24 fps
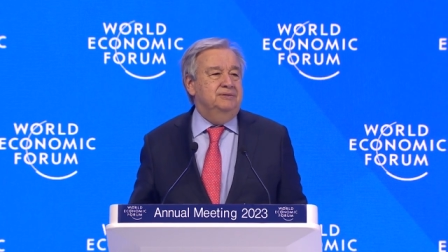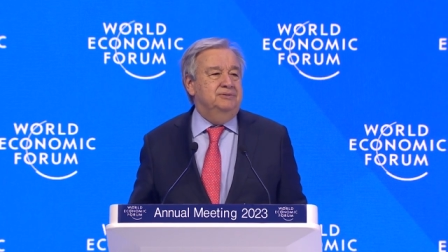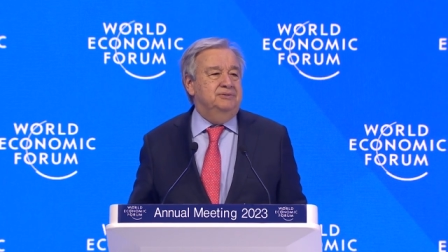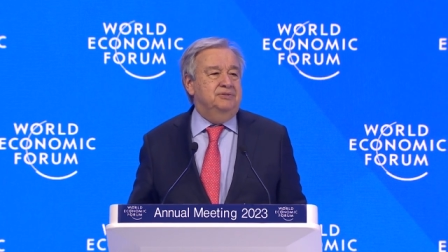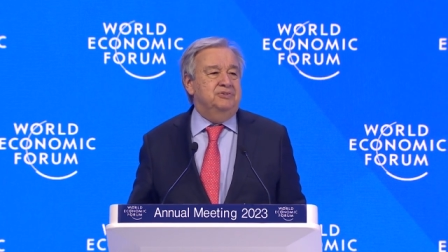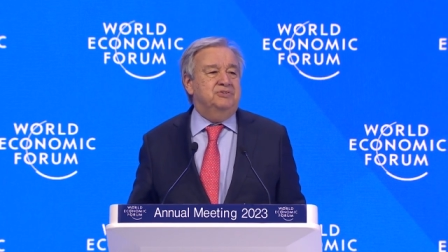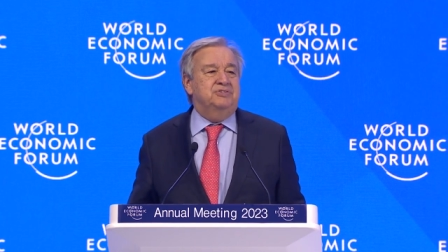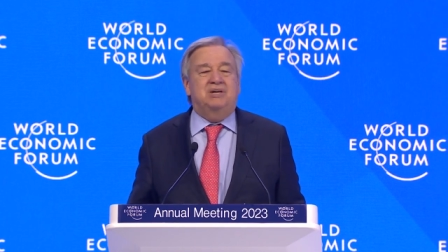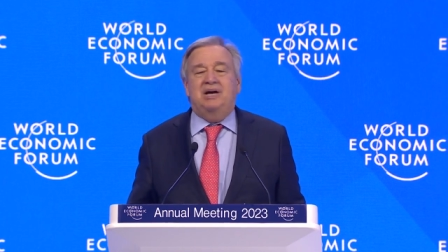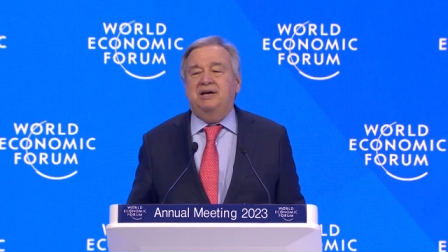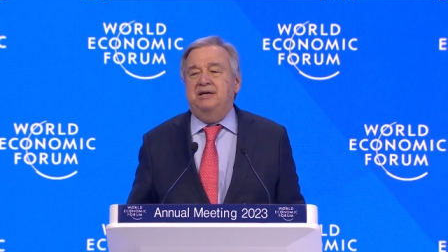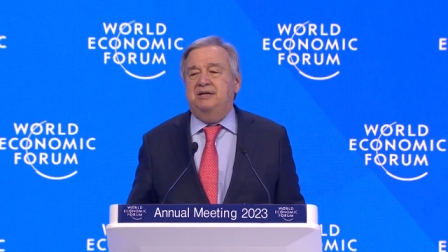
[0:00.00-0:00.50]

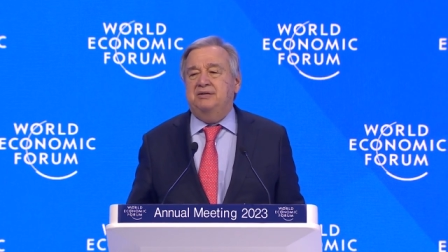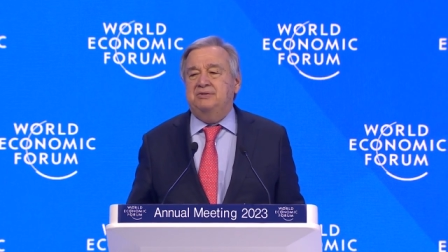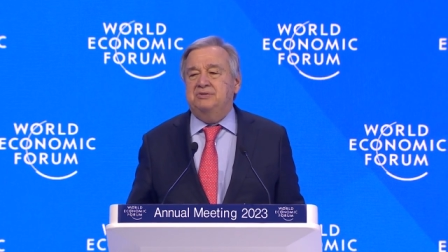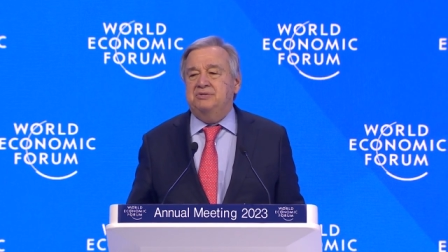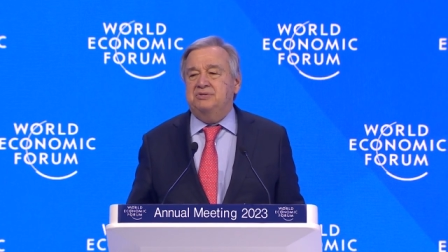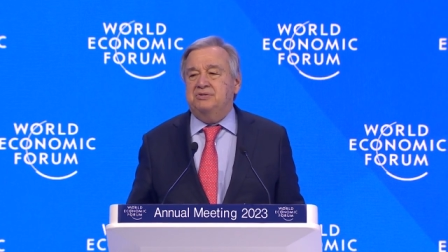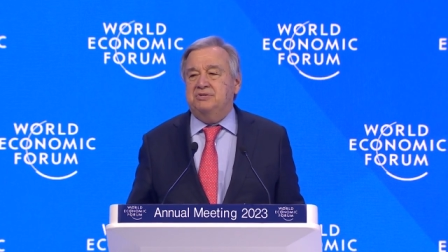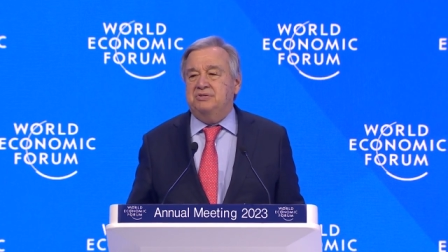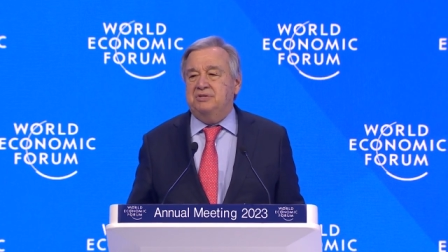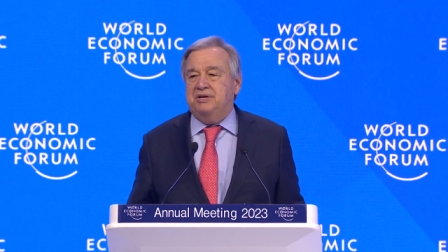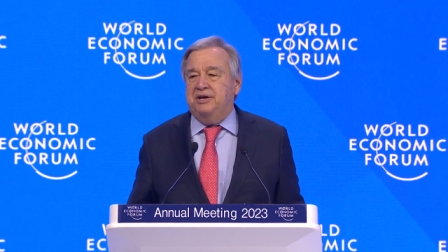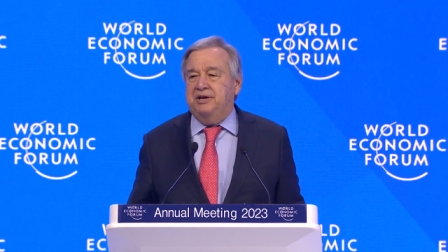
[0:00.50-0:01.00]
The
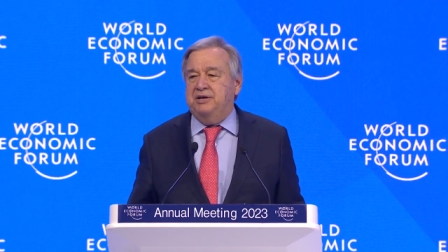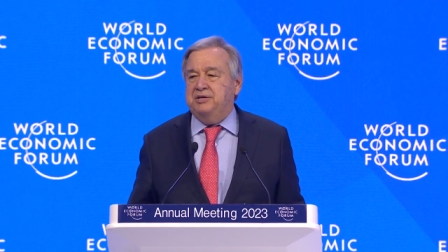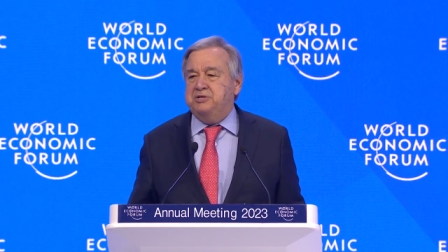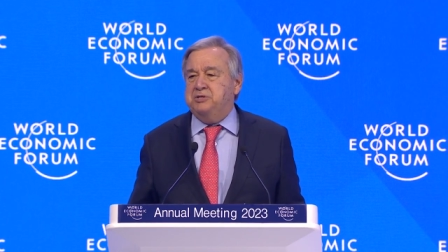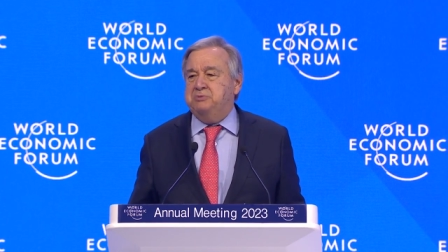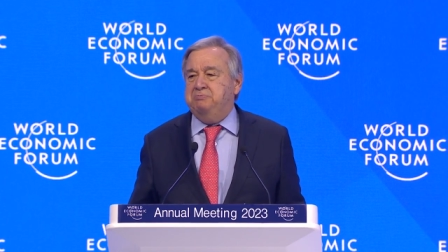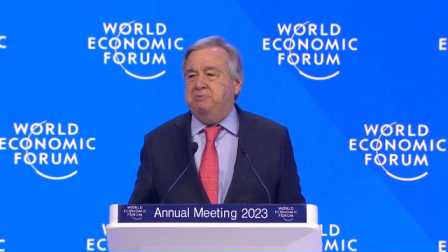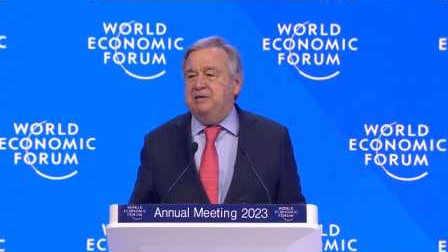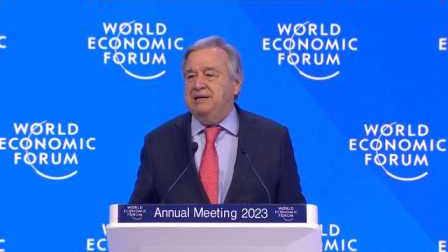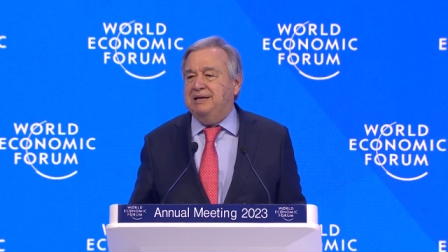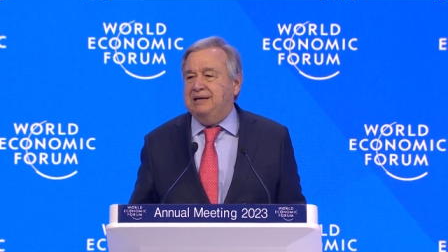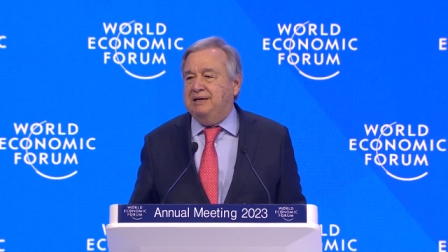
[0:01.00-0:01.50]
science
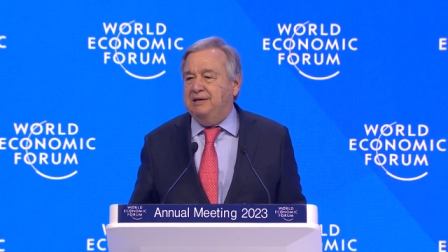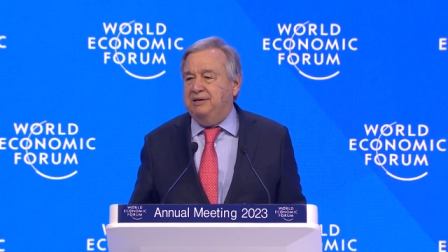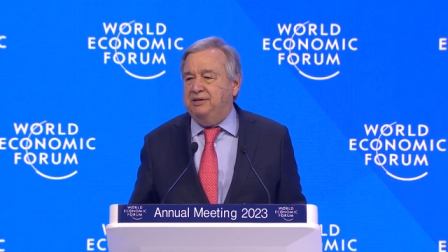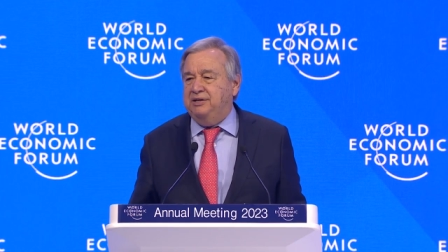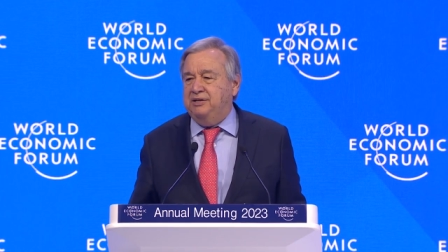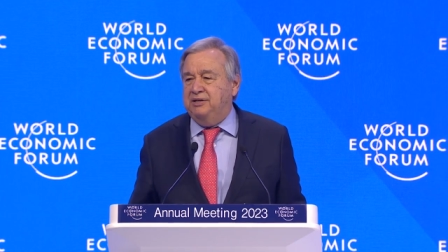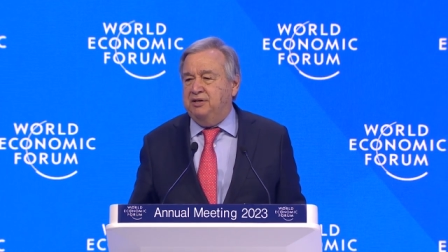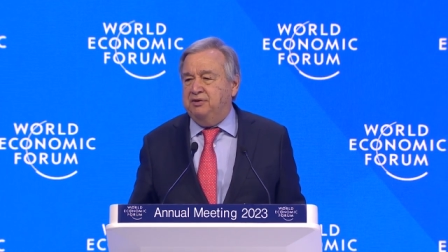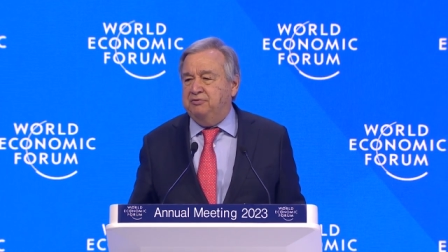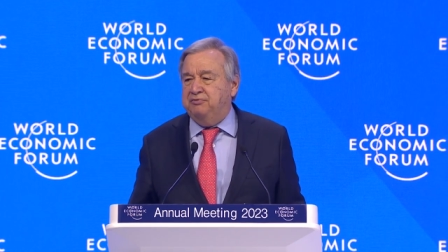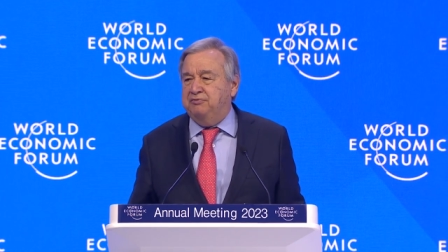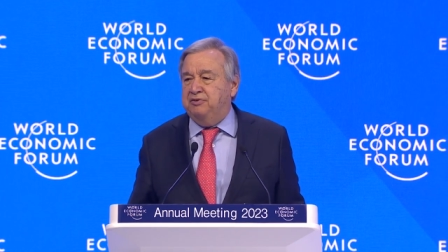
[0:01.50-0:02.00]
has been
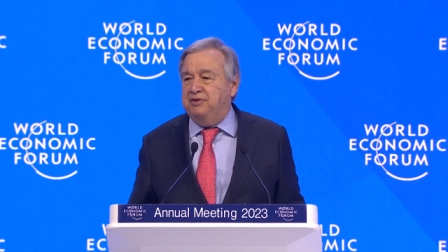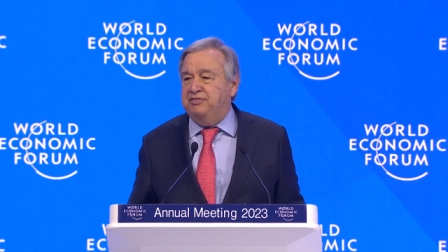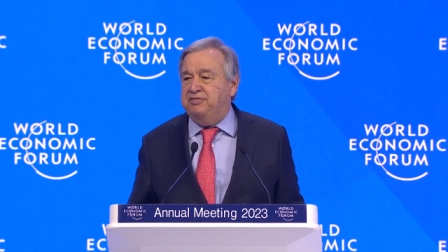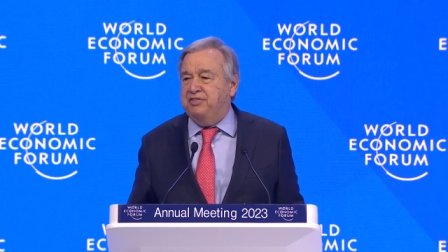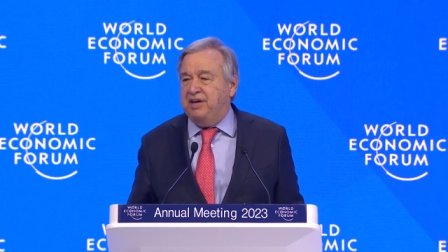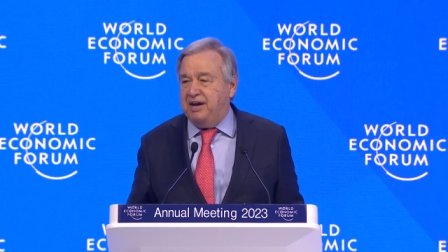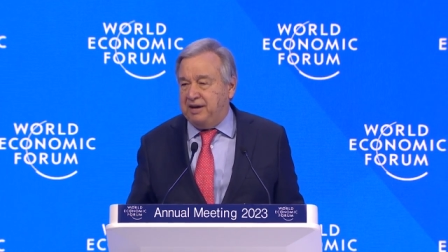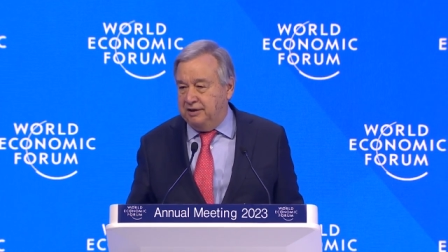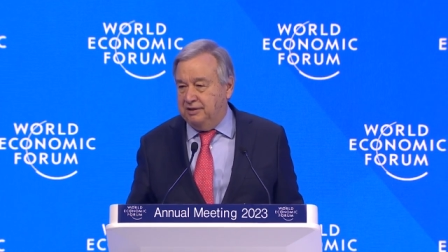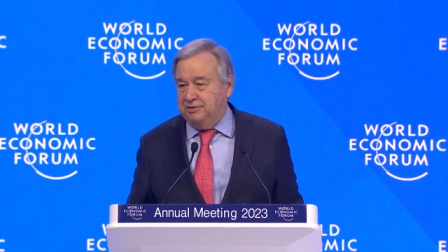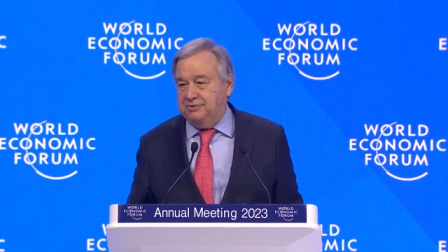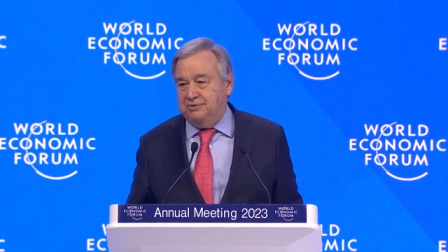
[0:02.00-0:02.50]
clear for
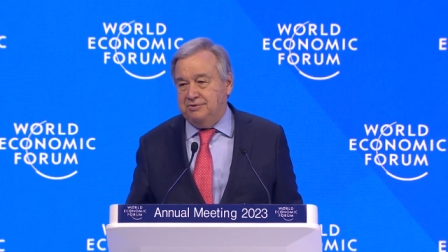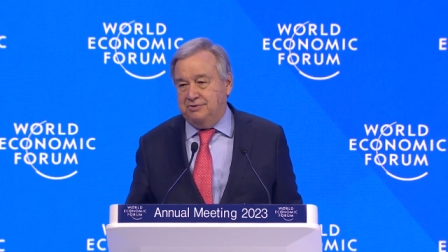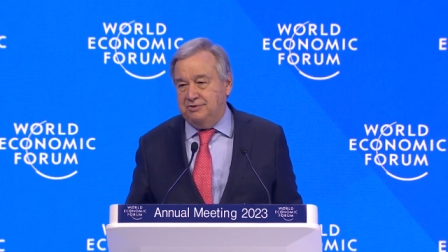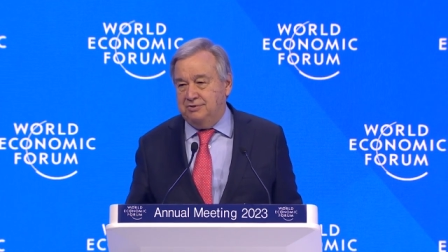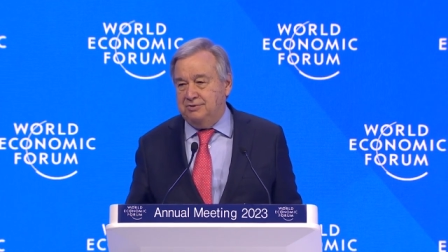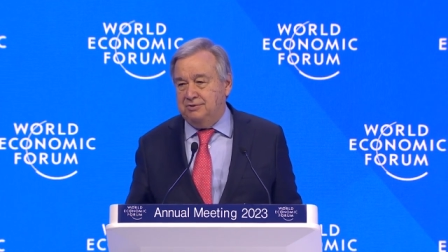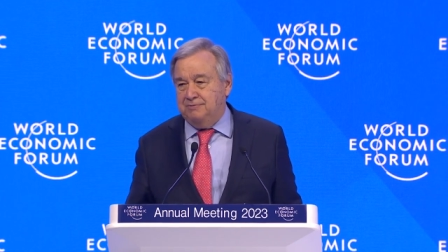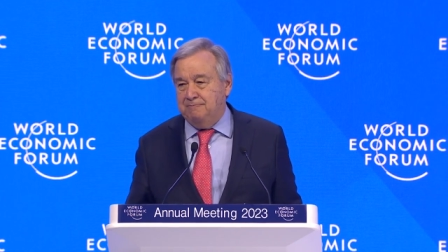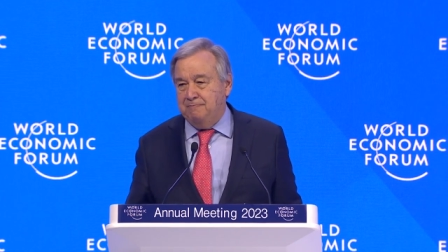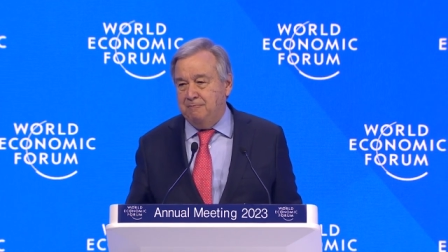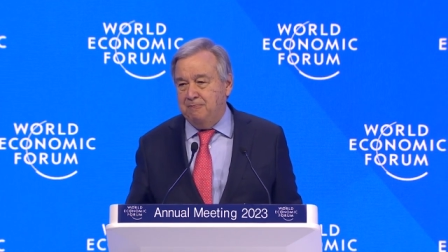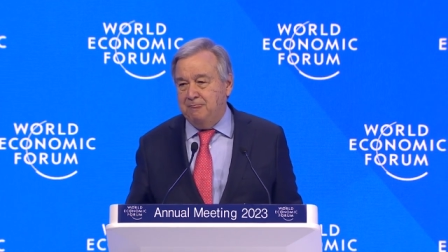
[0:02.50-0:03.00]

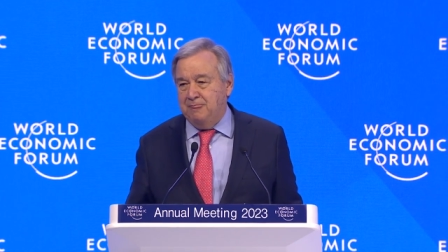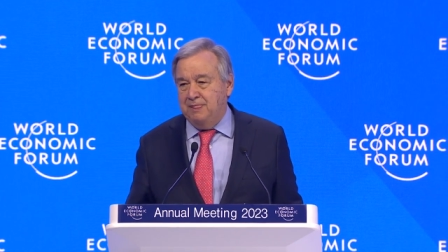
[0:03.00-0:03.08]
decades.